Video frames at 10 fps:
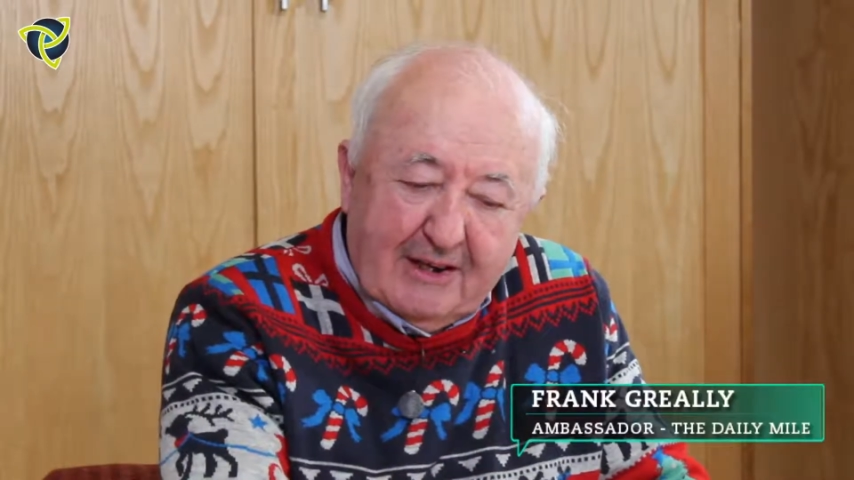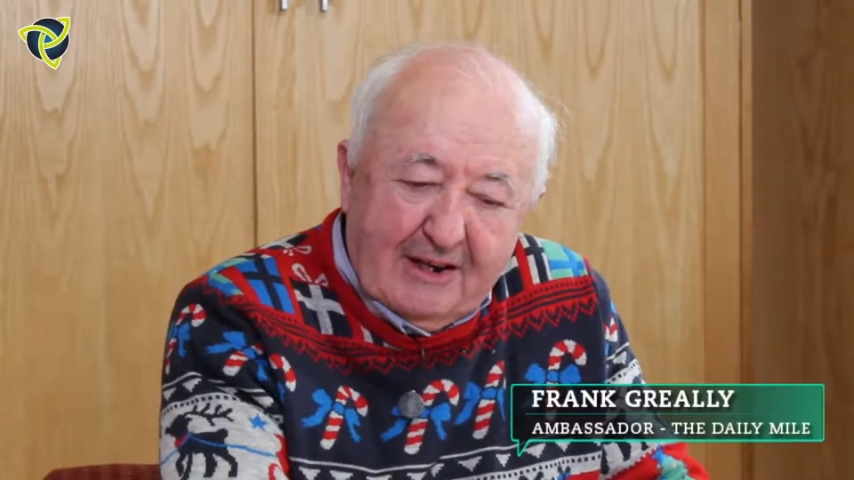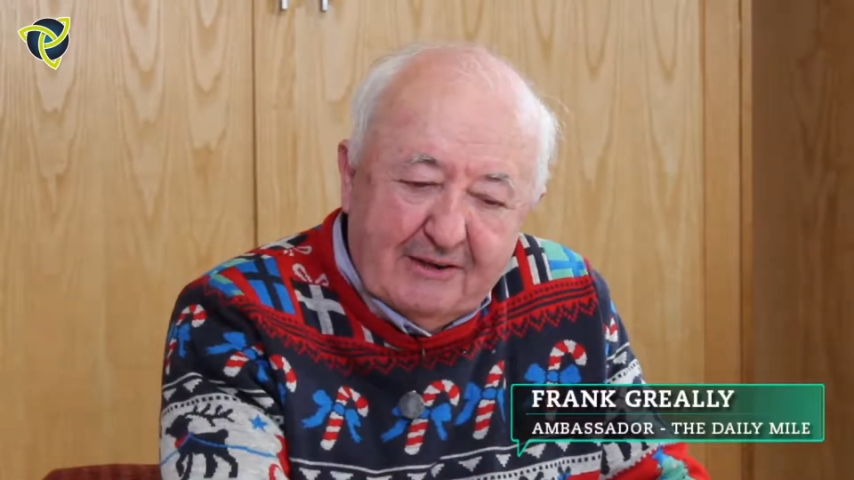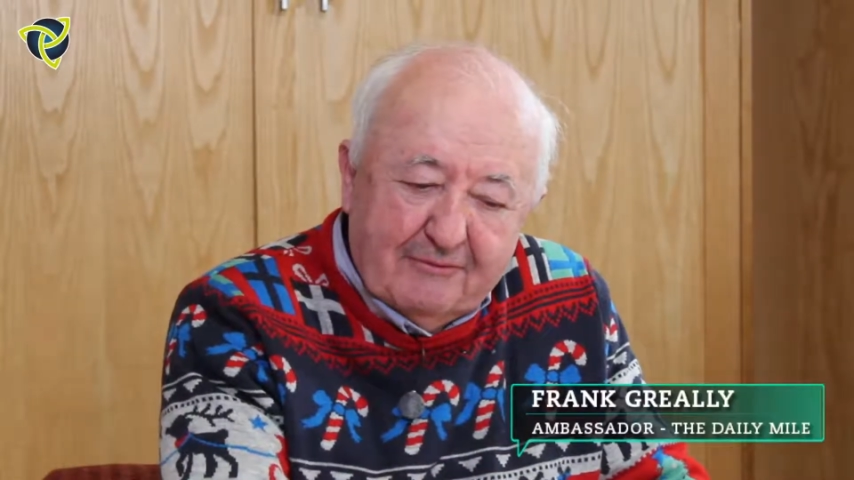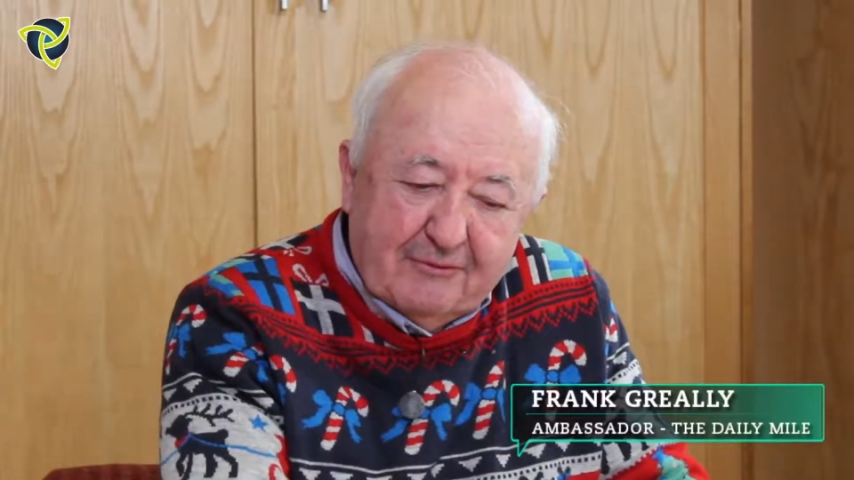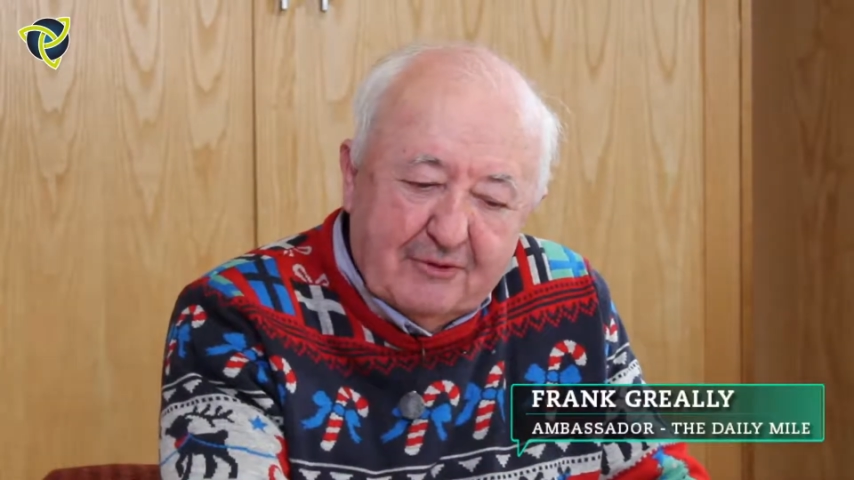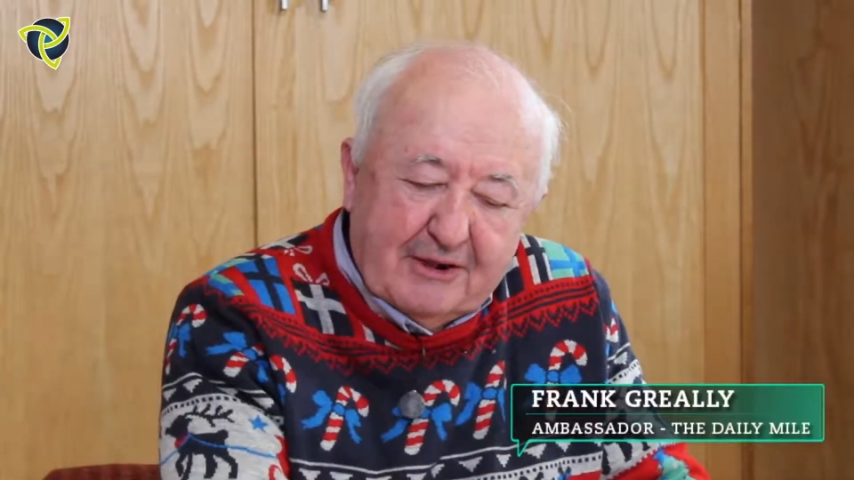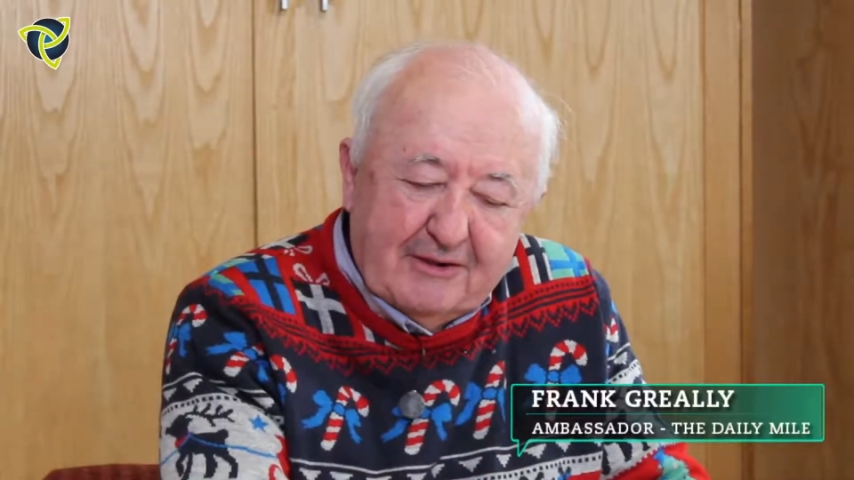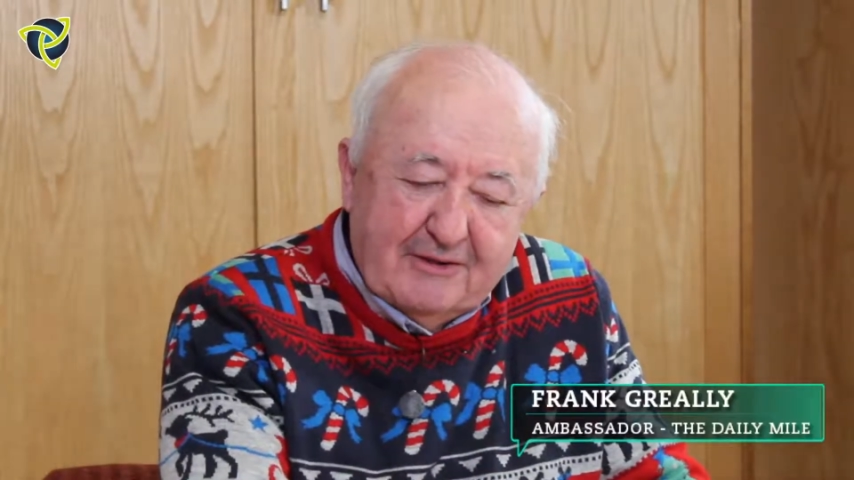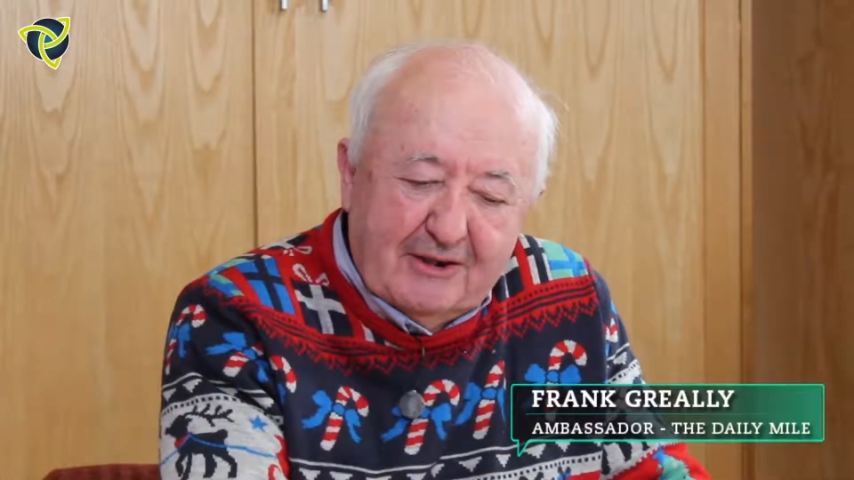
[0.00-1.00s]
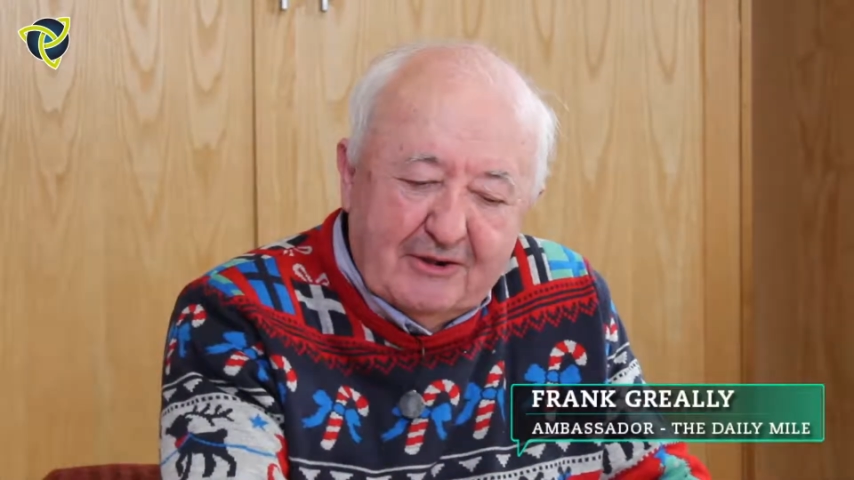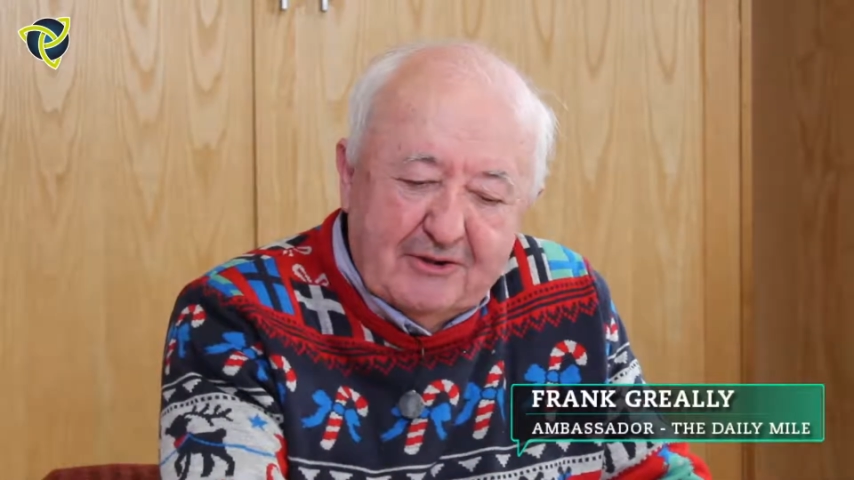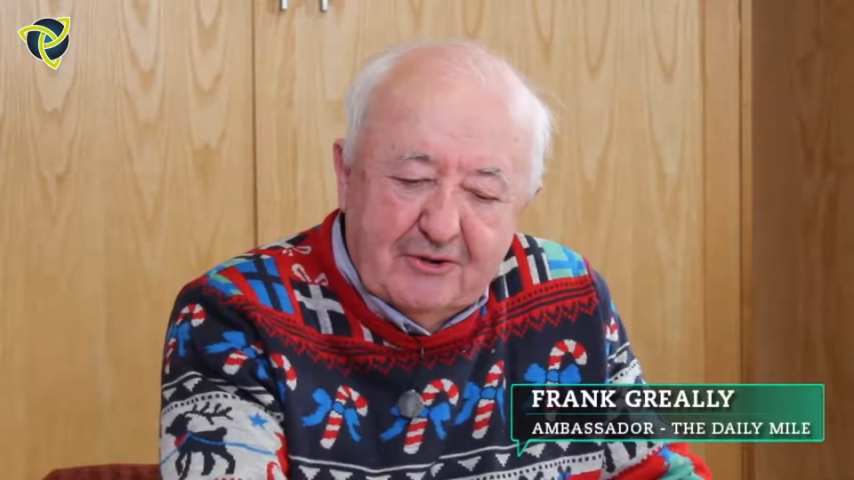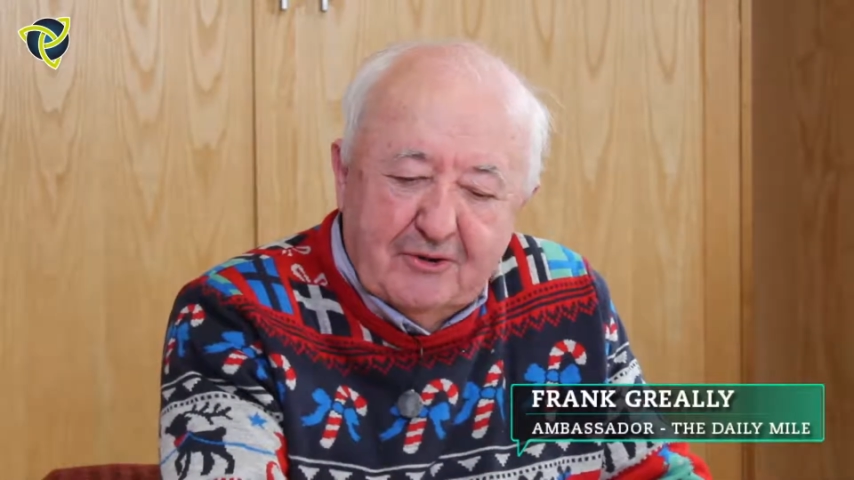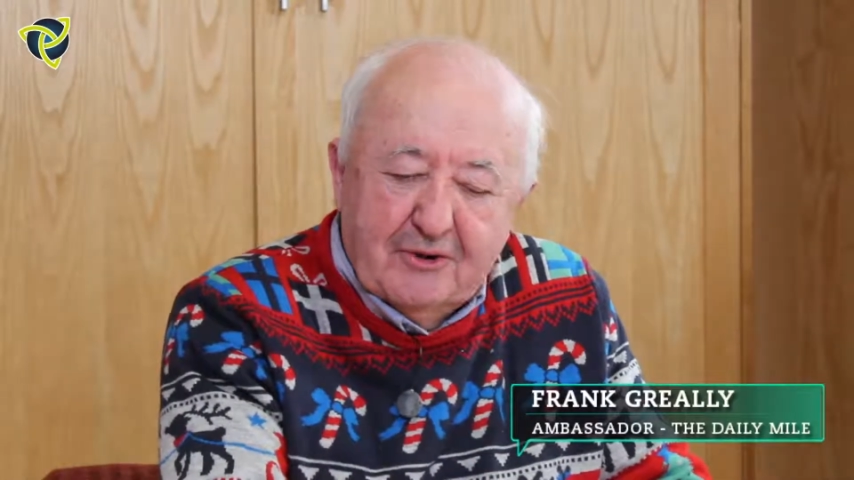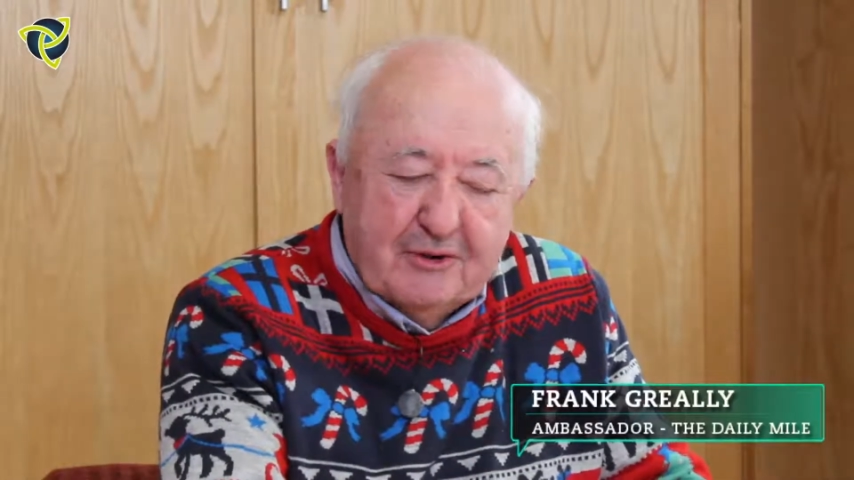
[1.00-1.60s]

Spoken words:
And if we were getting that, you know,